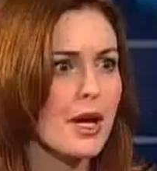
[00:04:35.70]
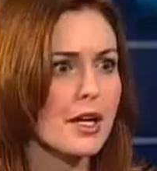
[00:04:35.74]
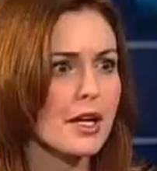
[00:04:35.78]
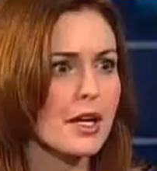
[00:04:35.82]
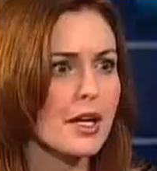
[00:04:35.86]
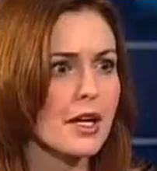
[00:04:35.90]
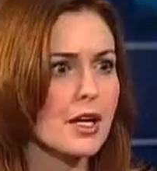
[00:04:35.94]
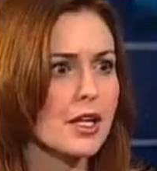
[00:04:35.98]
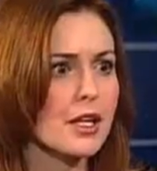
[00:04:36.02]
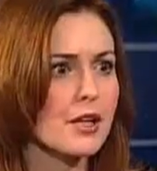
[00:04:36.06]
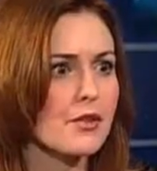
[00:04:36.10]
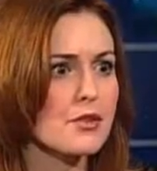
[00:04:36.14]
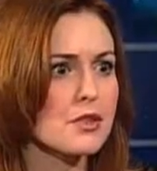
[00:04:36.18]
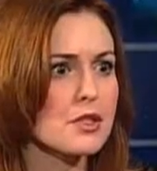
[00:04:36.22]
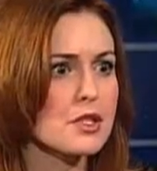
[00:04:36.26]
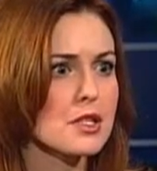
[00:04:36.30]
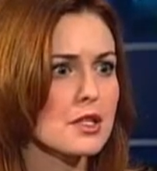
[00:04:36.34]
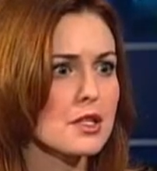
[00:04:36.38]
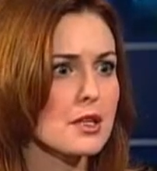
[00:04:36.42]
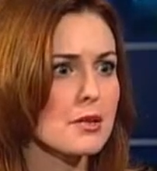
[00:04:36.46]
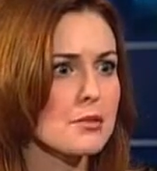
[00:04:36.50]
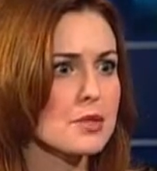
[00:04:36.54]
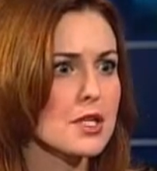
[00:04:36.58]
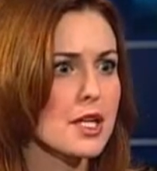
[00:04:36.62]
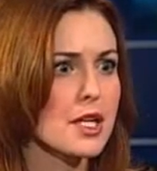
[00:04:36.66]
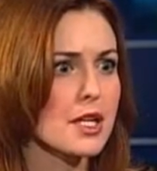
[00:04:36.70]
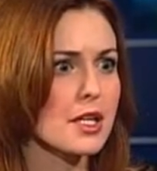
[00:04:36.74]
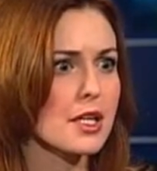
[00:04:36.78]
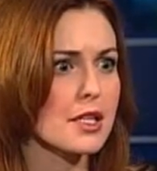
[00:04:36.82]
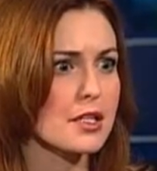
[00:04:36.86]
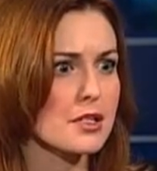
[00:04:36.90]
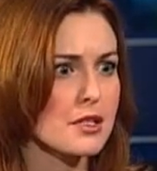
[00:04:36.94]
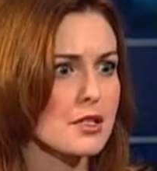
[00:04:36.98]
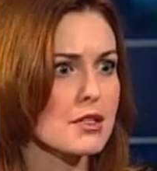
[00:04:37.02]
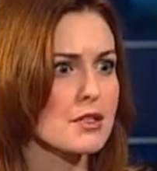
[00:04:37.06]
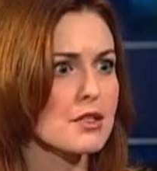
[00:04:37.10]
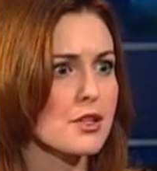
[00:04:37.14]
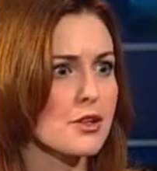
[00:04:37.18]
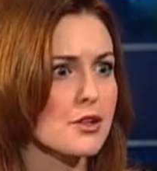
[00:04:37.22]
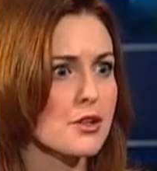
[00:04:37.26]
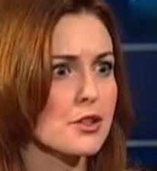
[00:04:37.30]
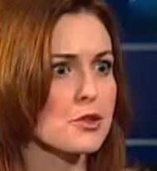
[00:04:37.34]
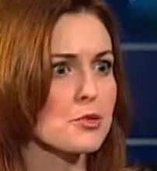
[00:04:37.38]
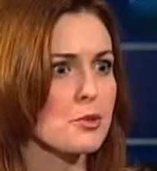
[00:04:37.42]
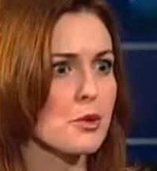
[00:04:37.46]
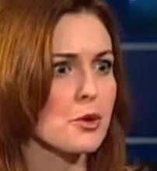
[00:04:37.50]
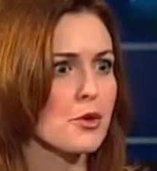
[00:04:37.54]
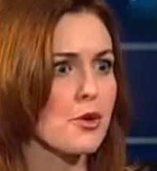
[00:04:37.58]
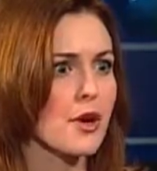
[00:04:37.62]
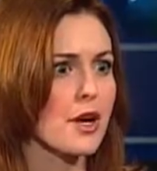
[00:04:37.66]
back and give us an update as these
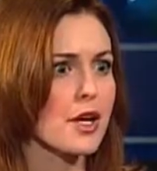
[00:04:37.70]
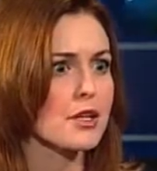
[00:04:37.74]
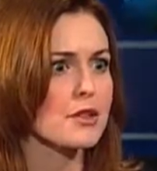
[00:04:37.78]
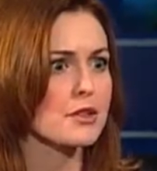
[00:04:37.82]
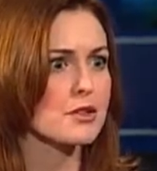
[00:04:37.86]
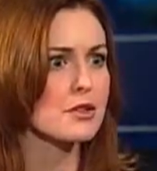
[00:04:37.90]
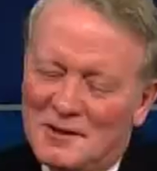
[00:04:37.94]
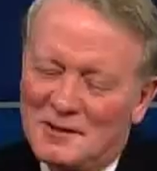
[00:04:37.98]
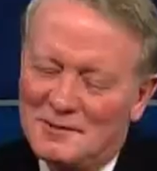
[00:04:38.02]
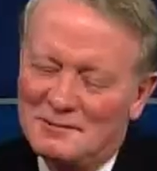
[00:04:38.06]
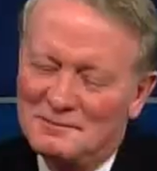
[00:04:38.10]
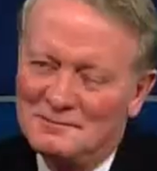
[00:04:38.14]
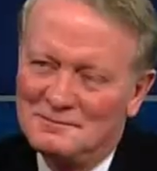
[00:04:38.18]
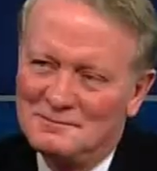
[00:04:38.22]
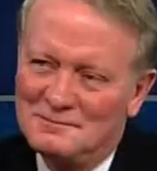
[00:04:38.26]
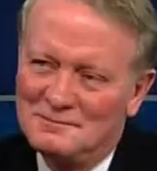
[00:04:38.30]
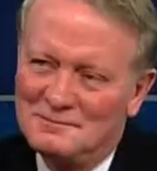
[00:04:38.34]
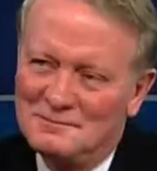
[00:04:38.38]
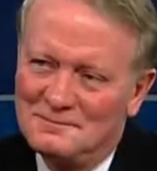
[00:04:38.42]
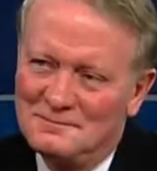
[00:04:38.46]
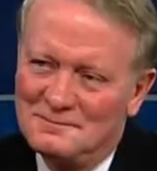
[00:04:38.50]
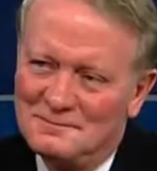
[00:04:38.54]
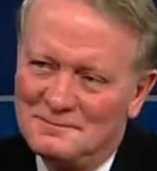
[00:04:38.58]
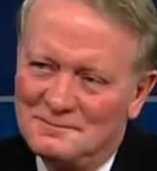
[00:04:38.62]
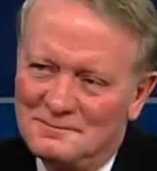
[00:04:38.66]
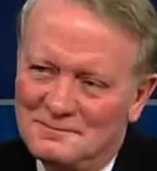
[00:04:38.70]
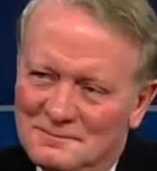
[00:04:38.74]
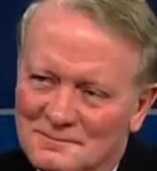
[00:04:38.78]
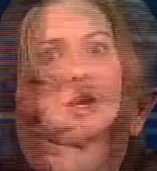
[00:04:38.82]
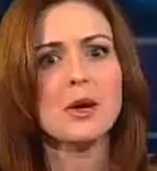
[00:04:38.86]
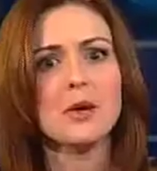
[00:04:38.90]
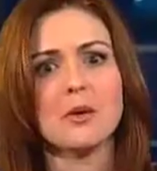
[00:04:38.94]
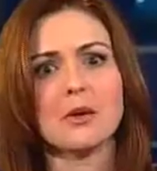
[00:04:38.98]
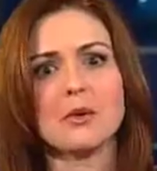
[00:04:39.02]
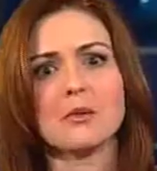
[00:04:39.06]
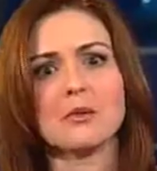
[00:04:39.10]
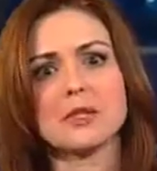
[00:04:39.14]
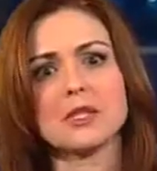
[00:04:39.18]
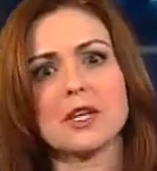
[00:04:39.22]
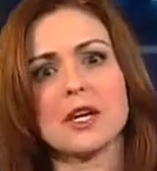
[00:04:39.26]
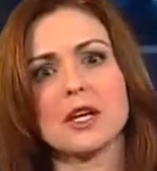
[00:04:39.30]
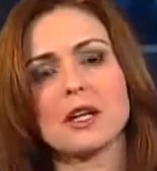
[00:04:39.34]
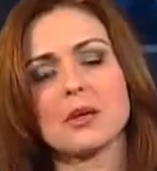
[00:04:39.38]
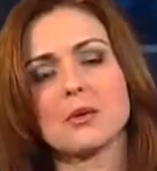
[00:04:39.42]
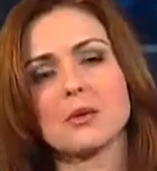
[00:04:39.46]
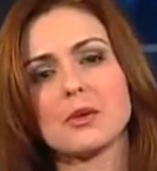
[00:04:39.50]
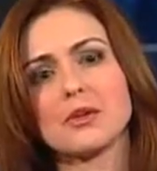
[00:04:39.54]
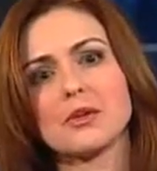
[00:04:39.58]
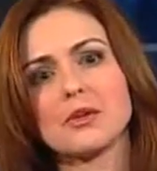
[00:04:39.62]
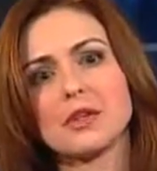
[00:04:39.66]
hearings progress. Thank you. We've been
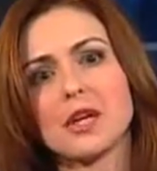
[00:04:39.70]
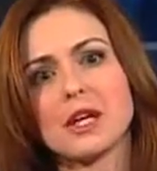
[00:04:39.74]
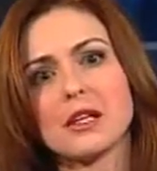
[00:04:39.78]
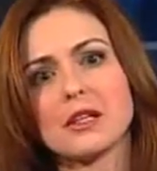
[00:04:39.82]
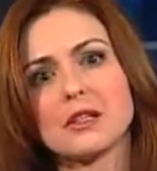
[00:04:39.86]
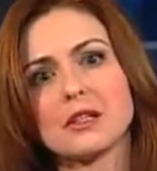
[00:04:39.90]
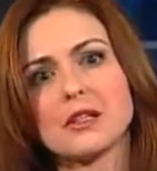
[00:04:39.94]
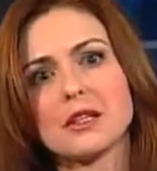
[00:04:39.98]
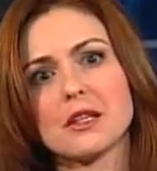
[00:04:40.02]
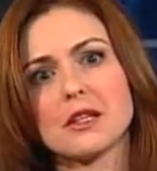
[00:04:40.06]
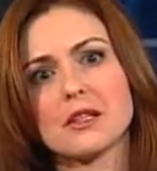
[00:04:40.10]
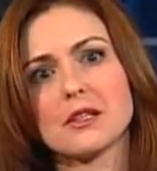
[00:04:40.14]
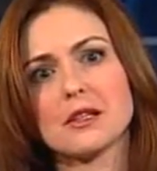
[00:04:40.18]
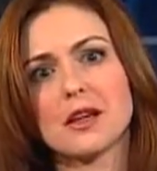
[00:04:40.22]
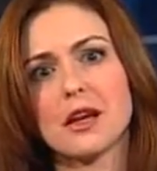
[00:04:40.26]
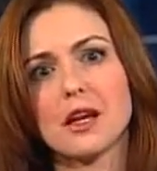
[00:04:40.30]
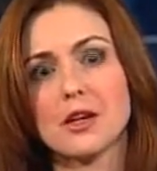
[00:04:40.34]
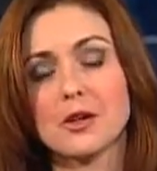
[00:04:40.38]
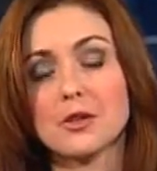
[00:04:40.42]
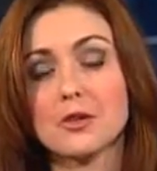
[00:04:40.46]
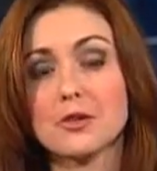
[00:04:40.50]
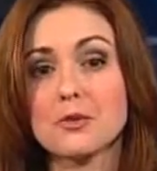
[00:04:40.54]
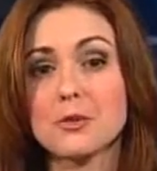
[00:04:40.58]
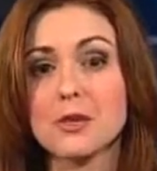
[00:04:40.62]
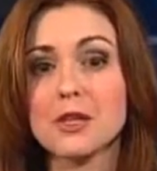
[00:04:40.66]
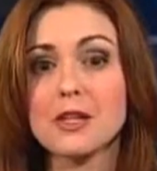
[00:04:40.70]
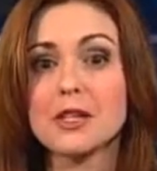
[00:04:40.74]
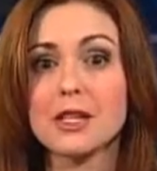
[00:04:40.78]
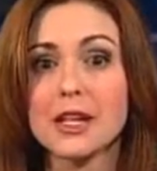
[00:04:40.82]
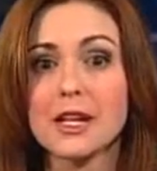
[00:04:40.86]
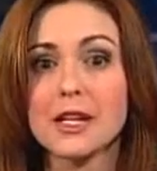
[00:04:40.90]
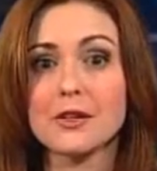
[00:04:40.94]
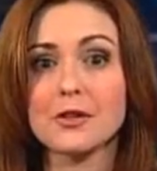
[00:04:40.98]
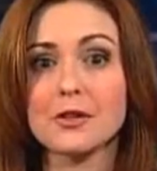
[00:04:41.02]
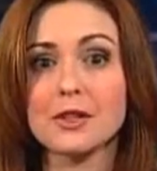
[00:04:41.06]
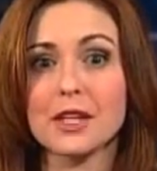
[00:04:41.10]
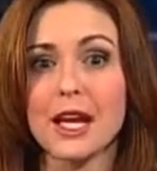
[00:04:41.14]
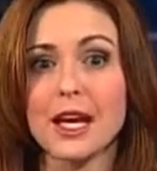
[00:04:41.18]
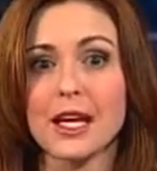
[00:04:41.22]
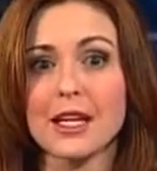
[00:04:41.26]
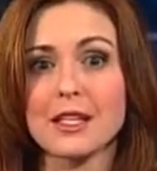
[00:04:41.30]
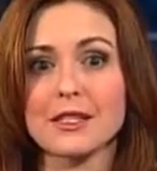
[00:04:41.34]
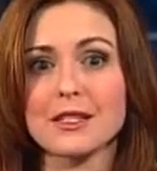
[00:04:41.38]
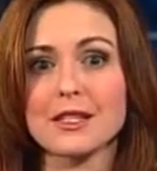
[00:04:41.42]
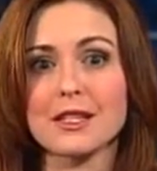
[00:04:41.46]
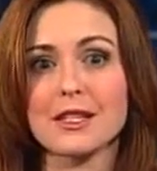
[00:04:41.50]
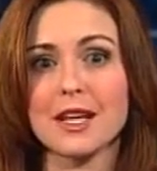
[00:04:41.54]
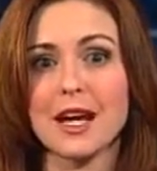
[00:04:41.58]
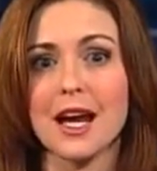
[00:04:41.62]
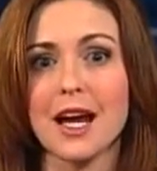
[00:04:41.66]
talking with United States Congressman Leonard
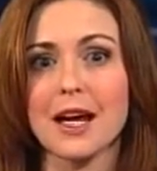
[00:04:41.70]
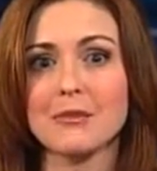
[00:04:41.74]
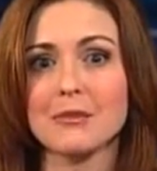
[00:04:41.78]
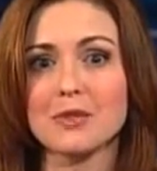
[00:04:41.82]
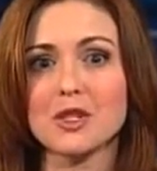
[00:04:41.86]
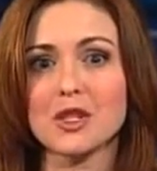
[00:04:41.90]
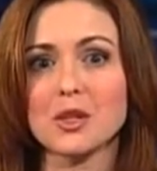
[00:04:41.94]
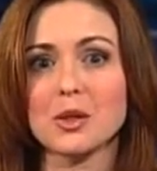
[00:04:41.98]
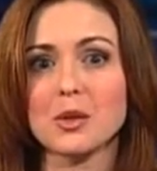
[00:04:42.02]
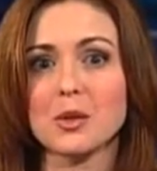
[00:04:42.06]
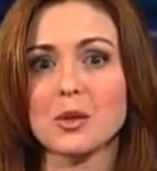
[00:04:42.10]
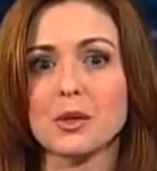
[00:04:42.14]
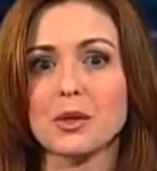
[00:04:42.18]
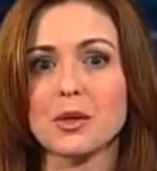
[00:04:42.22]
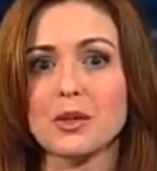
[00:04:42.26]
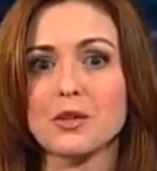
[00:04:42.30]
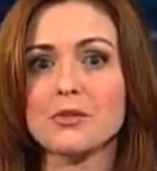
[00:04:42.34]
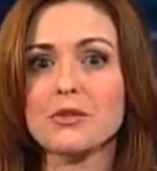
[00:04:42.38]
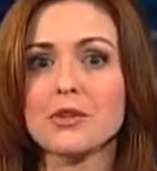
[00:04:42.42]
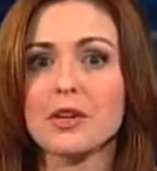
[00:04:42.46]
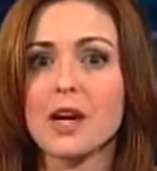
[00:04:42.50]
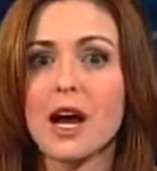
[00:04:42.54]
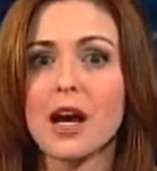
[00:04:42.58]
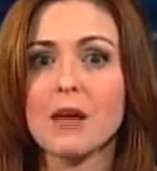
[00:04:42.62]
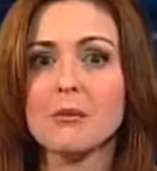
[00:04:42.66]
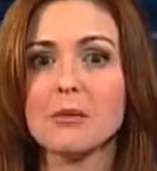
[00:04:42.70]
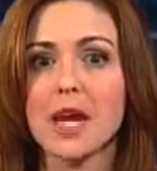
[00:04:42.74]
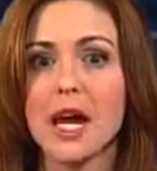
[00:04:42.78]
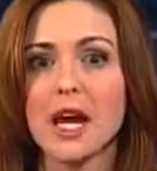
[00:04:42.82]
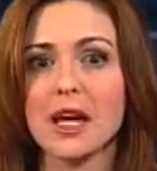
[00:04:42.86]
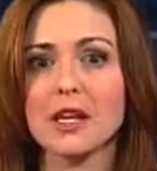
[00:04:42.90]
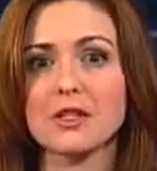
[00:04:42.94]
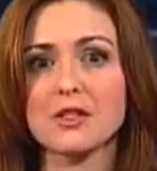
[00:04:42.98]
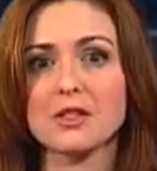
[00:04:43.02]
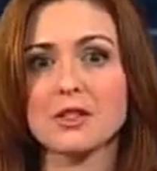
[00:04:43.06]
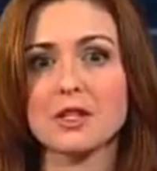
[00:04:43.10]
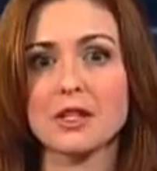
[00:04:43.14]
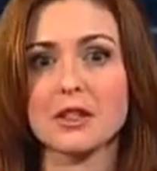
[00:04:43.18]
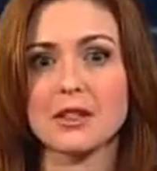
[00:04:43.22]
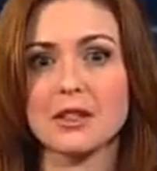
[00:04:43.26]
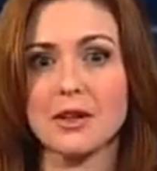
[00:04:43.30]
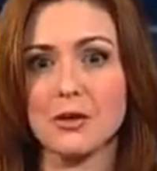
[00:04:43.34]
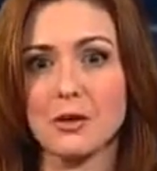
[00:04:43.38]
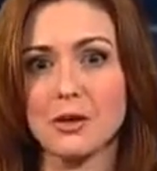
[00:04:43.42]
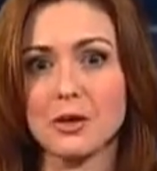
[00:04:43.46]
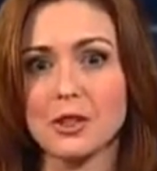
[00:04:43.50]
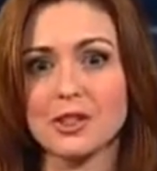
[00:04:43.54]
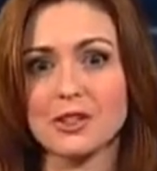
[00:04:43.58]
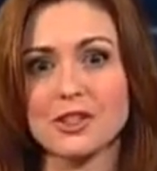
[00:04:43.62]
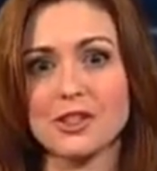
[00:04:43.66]
Lance. I'm Jill Horner for Comcast
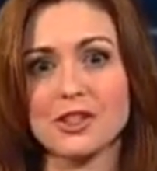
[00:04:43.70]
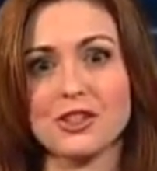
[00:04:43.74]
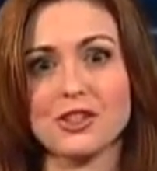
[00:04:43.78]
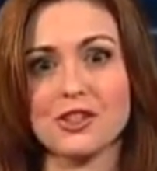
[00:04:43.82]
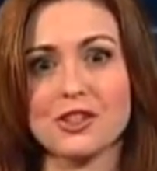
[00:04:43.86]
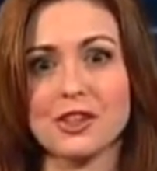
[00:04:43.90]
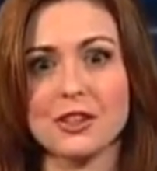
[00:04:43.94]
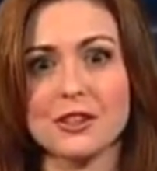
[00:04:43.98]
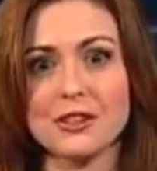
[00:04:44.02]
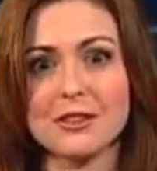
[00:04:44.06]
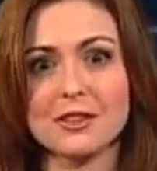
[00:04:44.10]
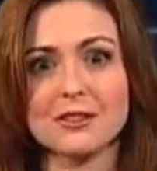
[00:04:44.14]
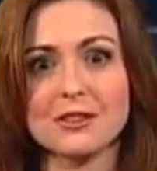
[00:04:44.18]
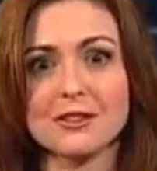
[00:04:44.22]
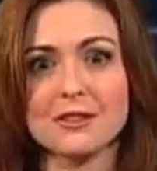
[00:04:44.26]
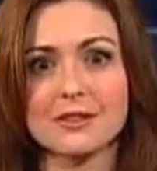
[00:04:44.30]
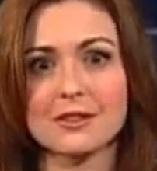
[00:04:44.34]
Local Edition.